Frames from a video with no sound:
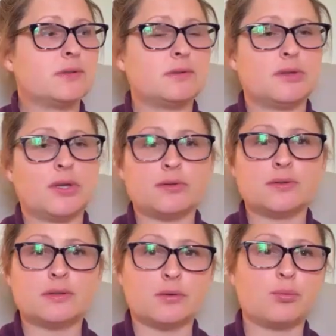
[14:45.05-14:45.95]
there's
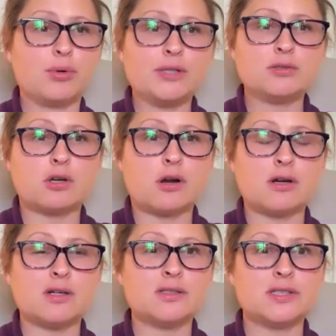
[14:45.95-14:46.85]
the
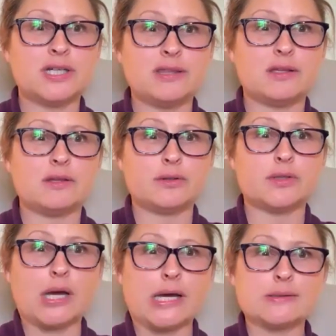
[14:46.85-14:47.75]
recharge and then
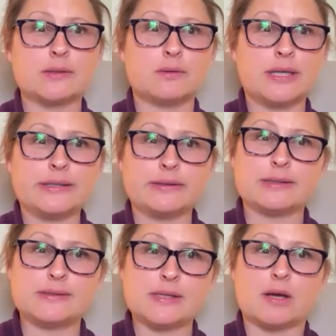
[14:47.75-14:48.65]
there's also like
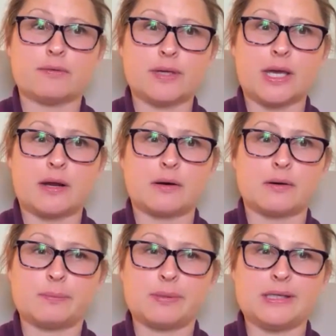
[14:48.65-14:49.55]
the
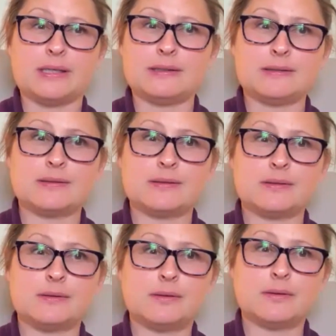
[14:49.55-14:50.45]
self-care
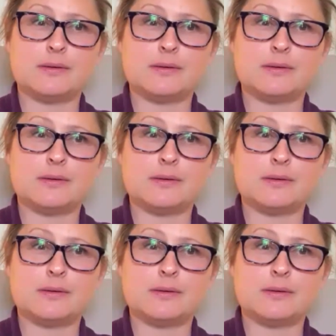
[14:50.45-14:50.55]
piece,